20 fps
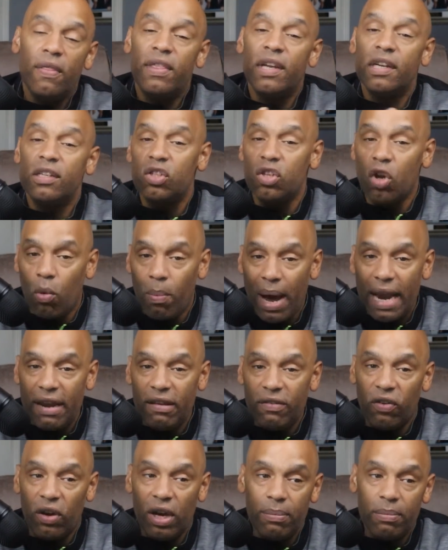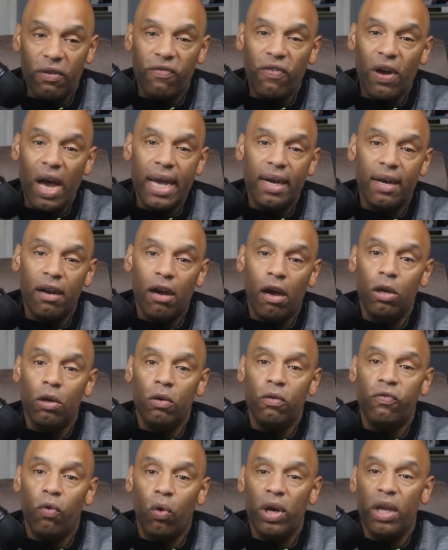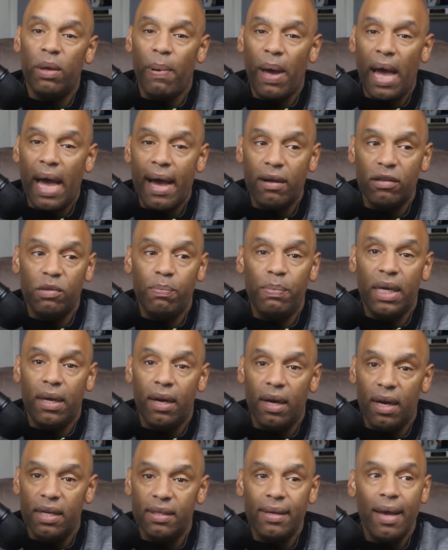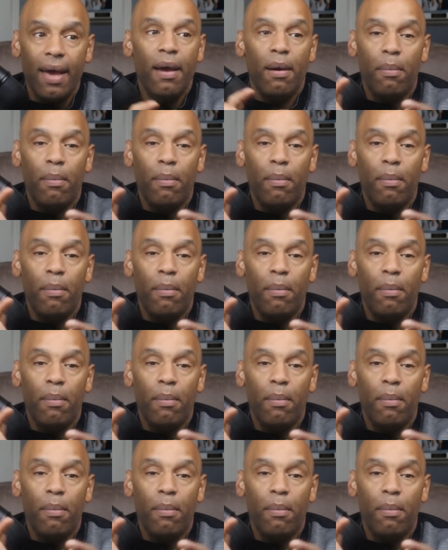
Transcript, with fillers: there's nobody for him to fight at 140 pounds because